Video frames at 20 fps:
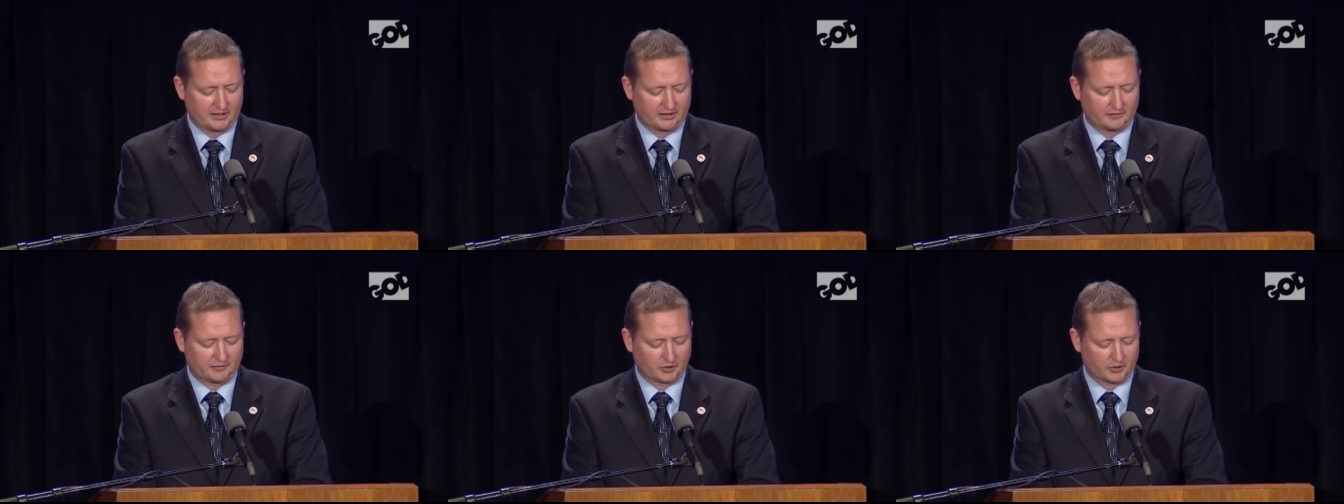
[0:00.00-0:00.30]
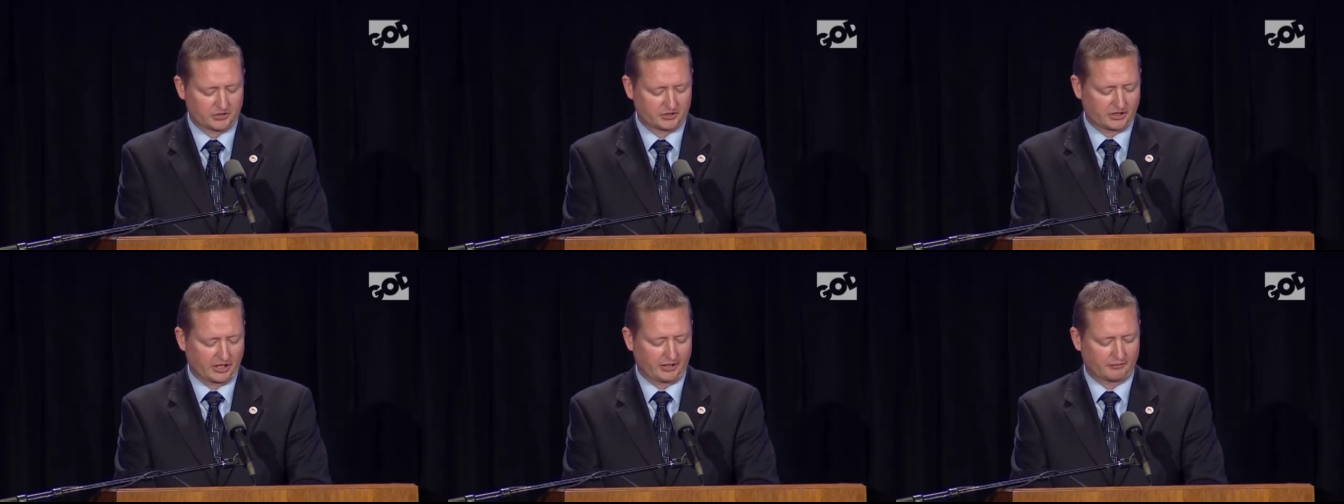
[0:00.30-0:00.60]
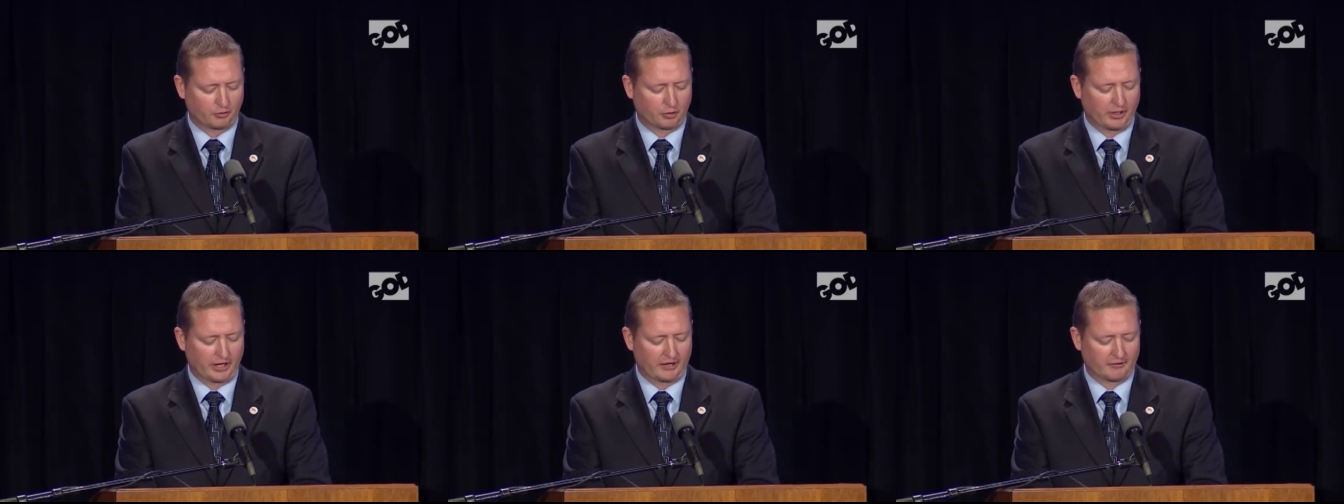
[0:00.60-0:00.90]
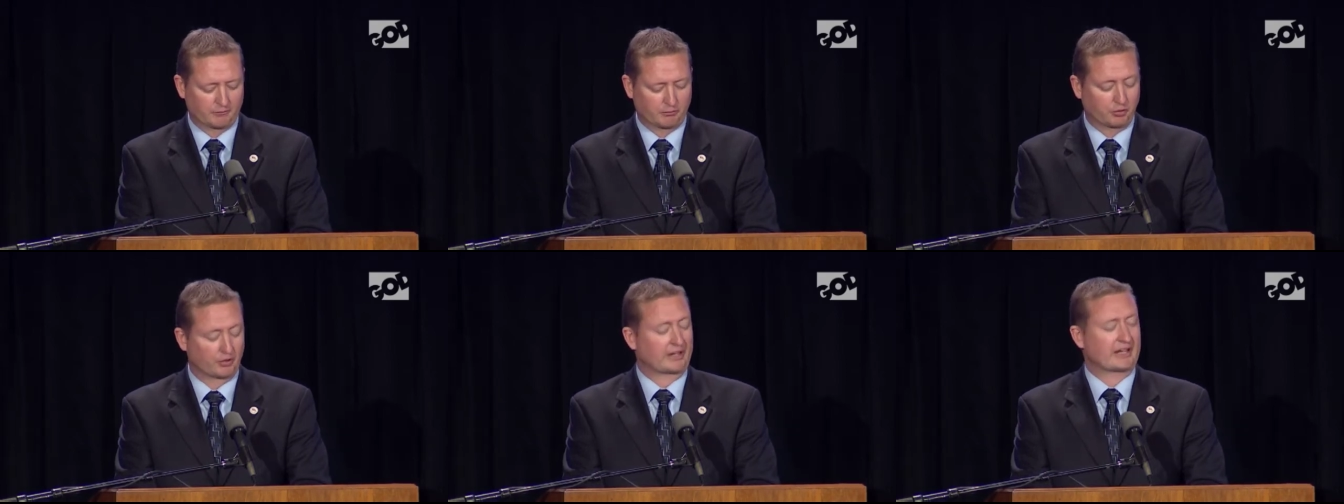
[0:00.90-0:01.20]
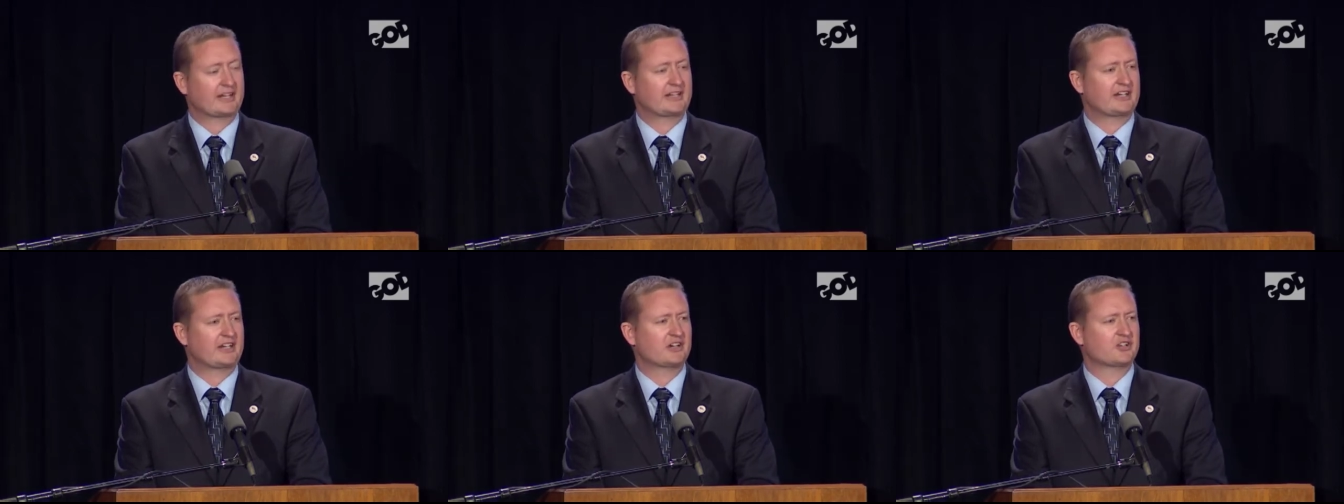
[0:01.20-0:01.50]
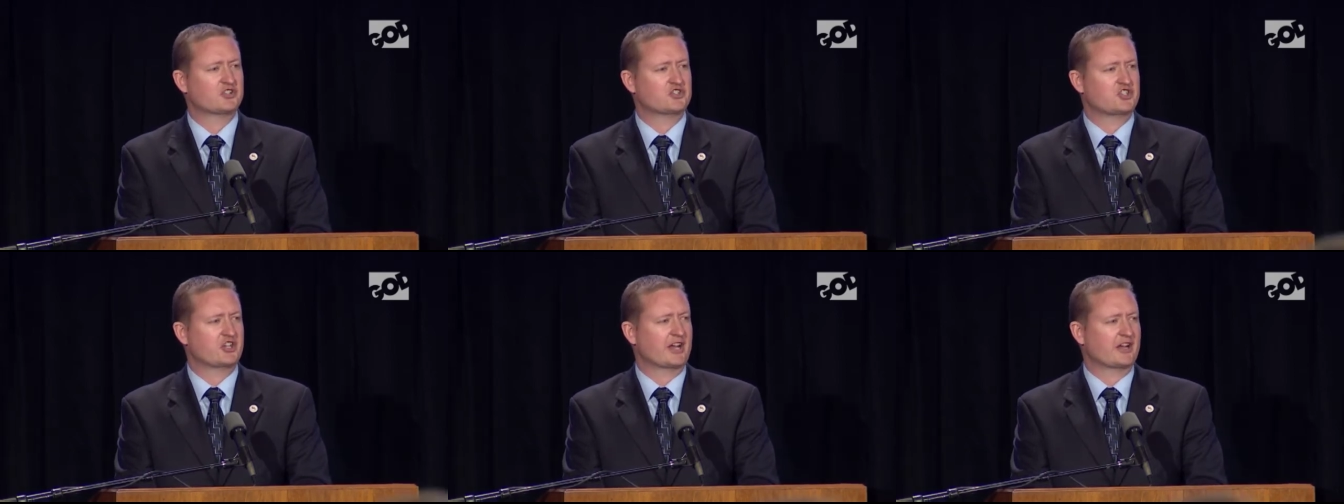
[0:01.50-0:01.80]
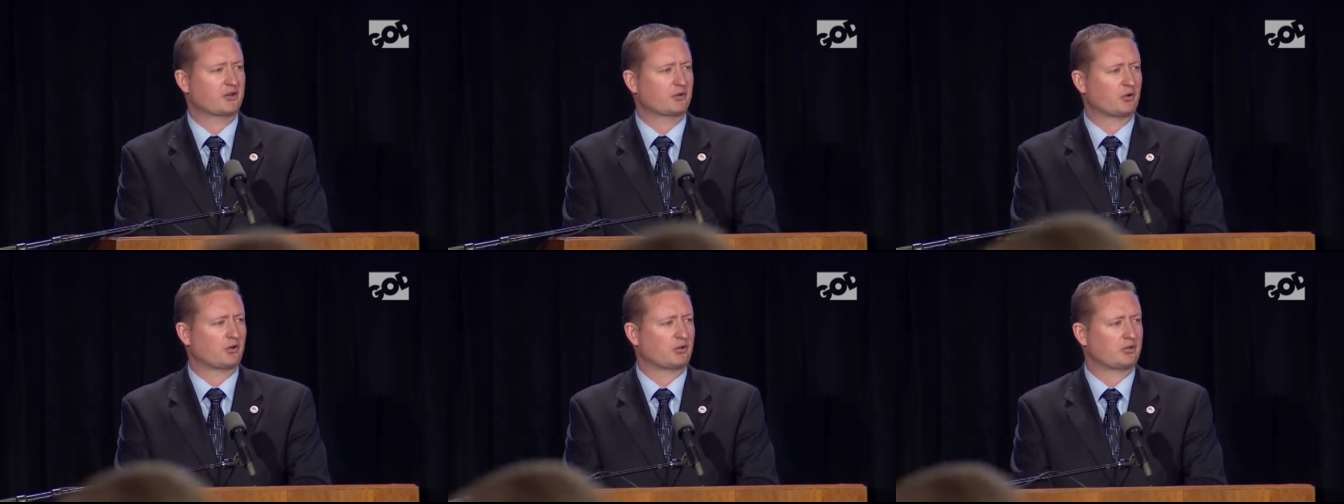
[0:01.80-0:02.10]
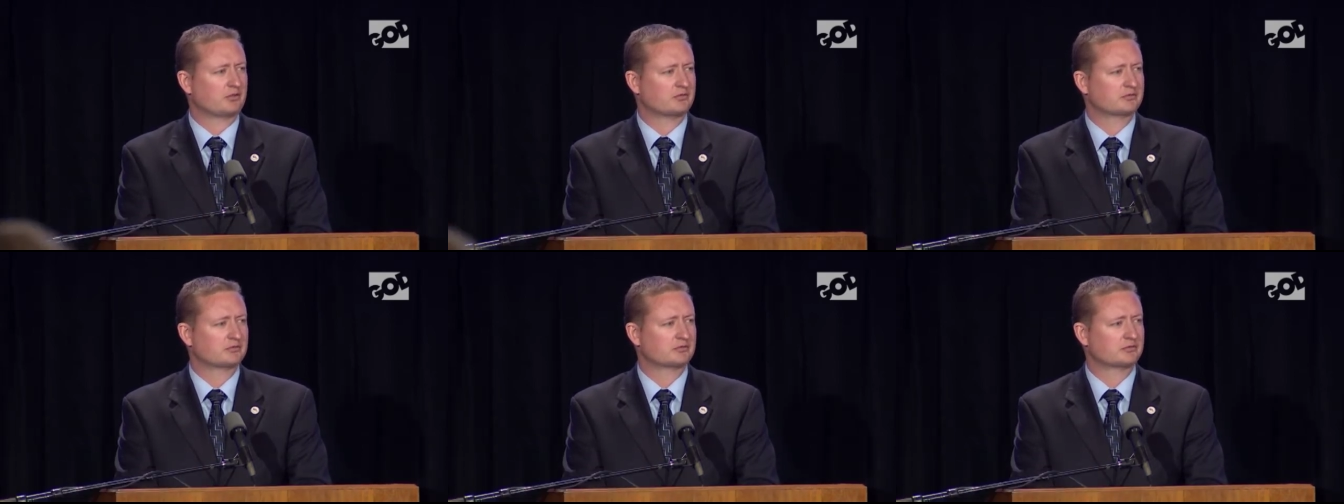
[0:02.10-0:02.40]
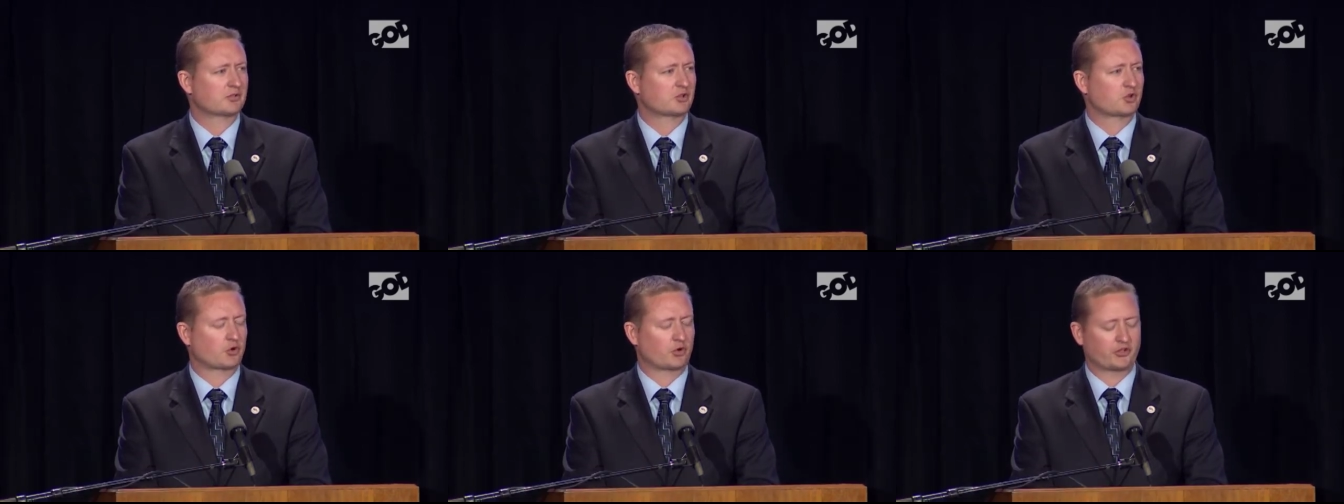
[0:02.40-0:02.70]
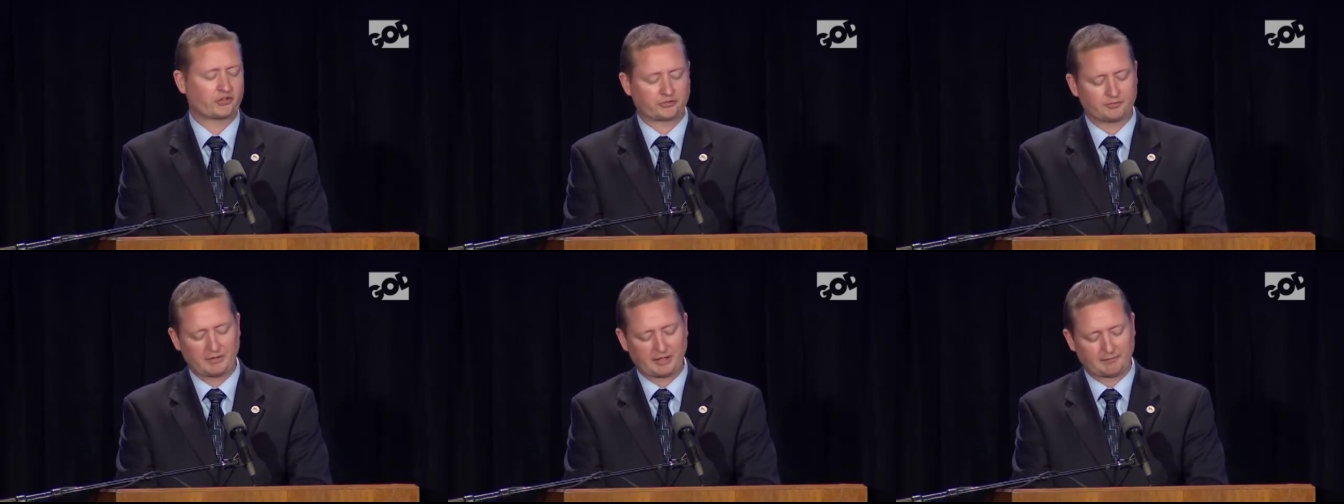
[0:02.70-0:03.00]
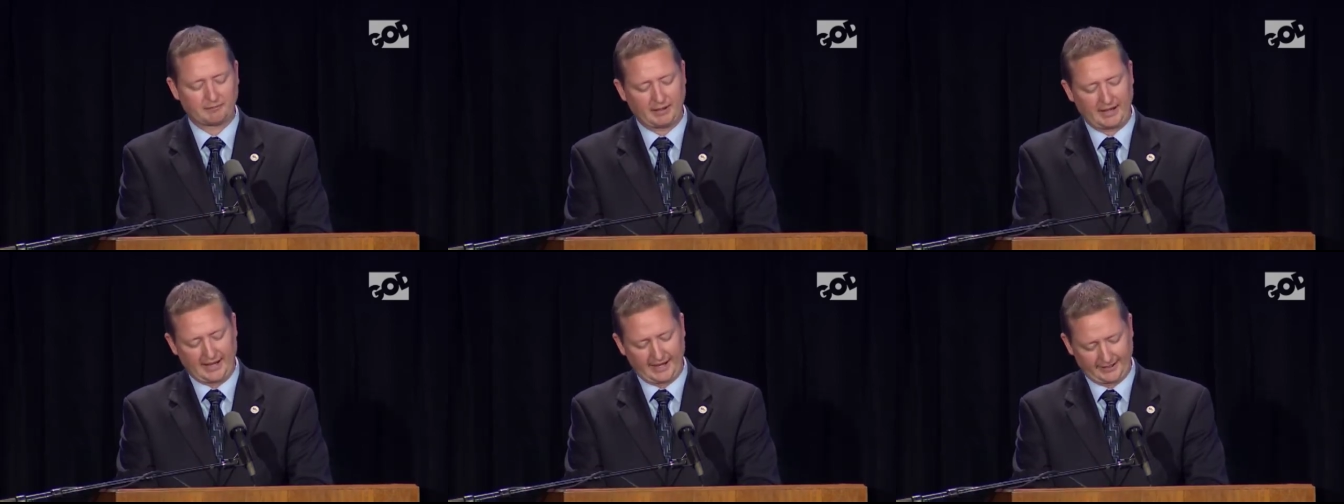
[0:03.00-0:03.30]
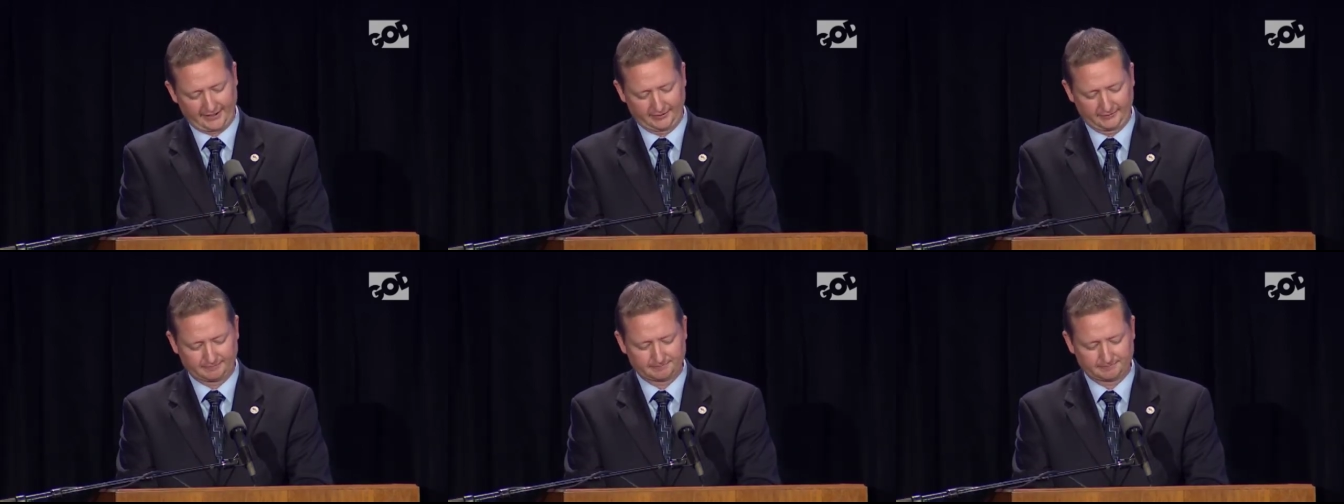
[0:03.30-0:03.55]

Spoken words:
First off, we'll have Brigadier General Chris McPadden.